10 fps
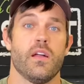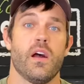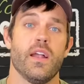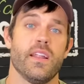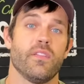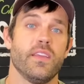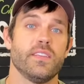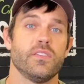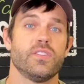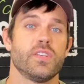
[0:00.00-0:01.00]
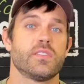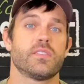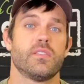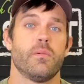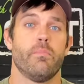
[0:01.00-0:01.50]
All right, now these are
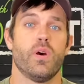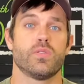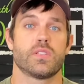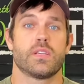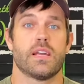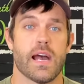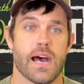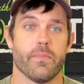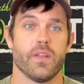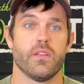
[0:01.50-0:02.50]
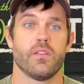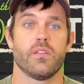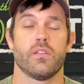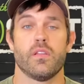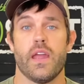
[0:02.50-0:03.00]
just the most common
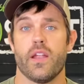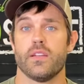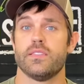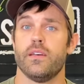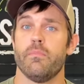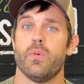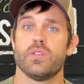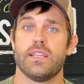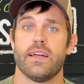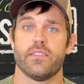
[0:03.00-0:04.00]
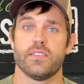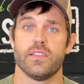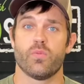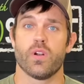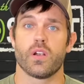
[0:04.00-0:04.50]
areas that most athletes need
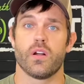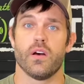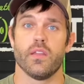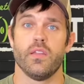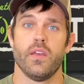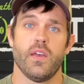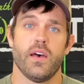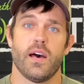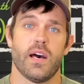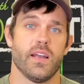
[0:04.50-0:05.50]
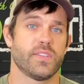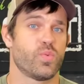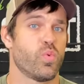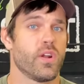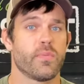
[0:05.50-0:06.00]
to work on. Uh, it's
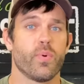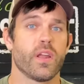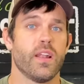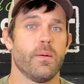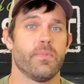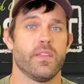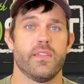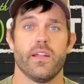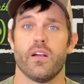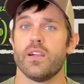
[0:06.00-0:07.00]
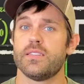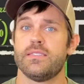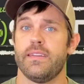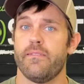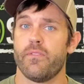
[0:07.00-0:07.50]
worth bringing up that there are
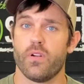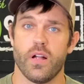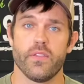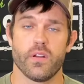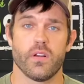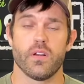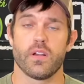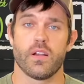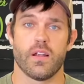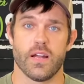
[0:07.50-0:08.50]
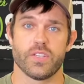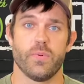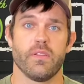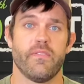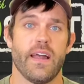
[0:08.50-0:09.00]
several other
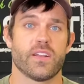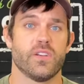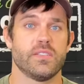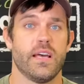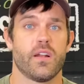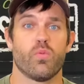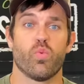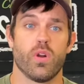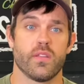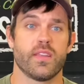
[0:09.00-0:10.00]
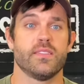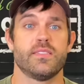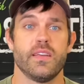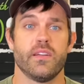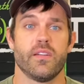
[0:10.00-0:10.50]
contributing factors that are worth
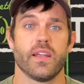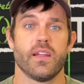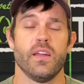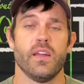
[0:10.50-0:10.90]
considering,